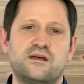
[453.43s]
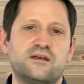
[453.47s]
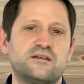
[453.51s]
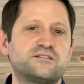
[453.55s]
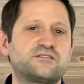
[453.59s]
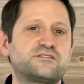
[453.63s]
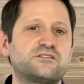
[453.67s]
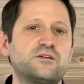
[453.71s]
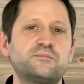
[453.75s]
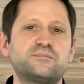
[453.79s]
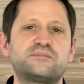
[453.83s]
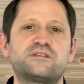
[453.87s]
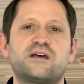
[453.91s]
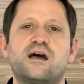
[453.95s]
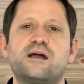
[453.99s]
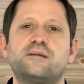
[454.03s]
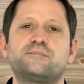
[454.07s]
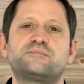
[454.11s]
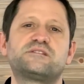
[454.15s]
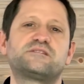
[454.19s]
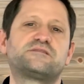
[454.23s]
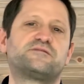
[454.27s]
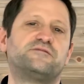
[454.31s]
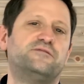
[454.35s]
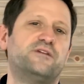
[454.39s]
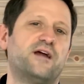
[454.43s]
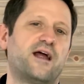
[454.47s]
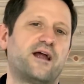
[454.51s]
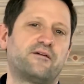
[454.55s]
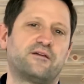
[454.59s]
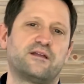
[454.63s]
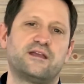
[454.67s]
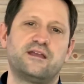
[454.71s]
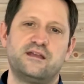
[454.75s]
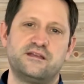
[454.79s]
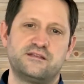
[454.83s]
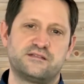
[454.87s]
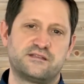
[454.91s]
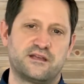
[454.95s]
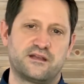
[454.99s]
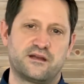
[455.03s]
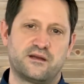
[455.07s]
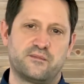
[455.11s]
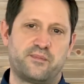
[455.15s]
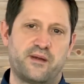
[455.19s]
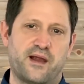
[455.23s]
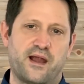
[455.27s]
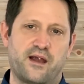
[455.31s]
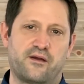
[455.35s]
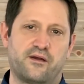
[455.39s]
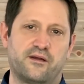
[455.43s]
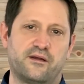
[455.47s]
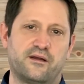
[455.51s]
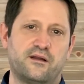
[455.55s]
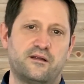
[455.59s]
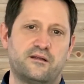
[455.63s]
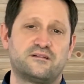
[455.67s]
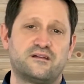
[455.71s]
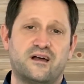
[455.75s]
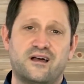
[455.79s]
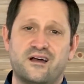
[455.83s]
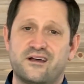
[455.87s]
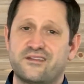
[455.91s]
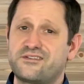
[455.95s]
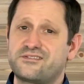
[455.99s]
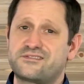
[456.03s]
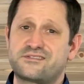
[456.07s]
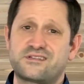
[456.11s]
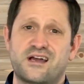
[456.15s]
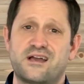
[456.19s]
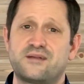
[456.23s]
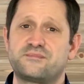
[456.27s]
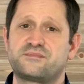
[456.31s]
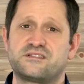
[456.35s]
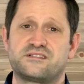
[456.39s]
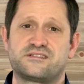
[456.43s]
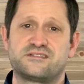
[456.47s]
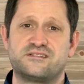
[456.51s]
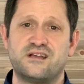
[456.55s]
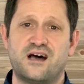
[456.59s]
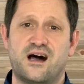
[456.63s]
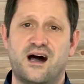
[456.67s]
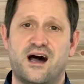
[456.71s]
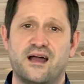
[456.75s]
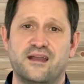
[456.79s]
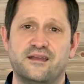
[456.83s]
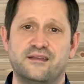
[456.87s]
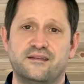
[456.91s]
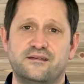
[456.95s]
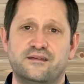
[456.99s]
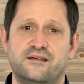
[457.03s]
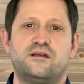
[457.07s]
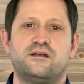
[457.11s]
Sometimes it's very easy and apparent, other times it's not.